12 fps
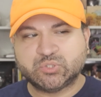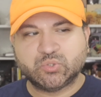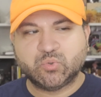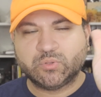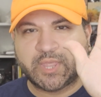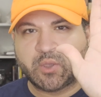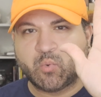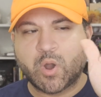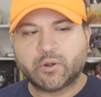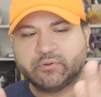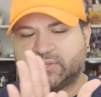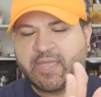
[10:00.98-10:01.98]
too like
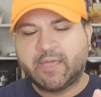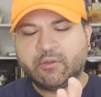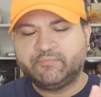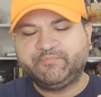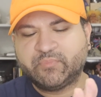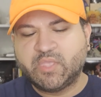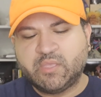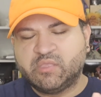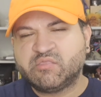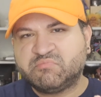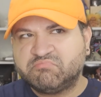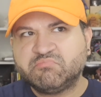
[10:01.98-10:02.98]
watered down.
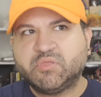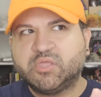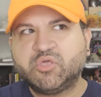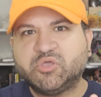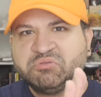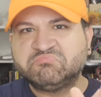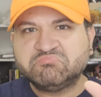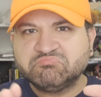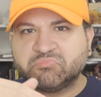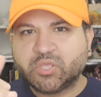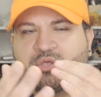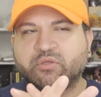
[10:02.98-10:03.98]
A
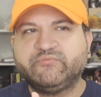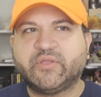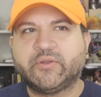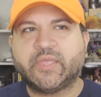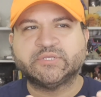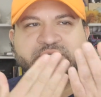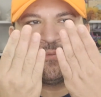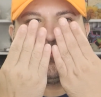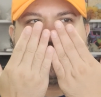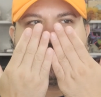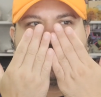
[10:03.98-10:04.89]
good variation.